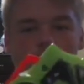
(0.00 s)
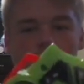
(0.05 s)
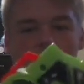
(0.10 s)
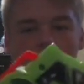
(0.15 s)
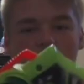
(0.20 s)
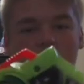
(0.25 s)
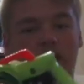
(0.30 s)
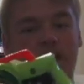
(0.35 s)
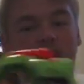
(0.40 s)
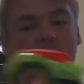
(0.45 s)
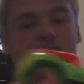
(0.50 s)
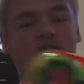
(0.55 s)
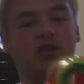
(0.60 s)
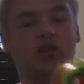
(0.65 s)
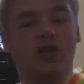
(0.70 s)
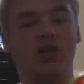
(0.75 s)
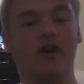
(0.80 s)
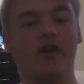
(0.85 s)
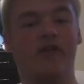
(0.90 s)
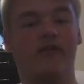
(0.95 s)
And I
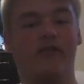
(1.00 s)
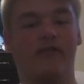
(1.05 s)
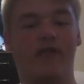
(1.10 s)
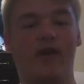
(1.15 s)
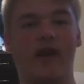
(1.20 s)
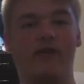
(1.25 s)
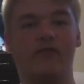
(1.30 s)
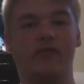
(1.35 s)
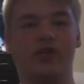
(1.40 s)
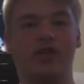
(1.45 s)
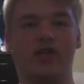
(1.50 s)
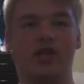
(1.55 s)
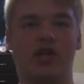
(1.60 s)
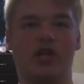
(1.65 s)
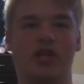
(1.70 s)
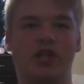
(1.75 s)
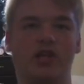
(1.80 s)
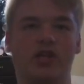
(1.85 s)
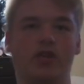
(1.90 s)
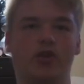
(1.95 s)
love everything they
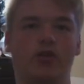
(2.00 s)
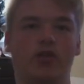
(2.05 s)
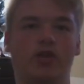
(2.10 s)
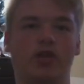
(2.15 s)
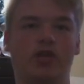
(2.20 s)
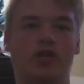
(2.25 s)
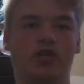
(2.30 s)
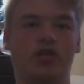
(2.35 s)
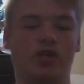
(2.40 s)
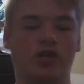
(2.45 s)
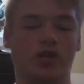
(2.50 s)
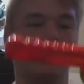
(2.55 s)
did to this.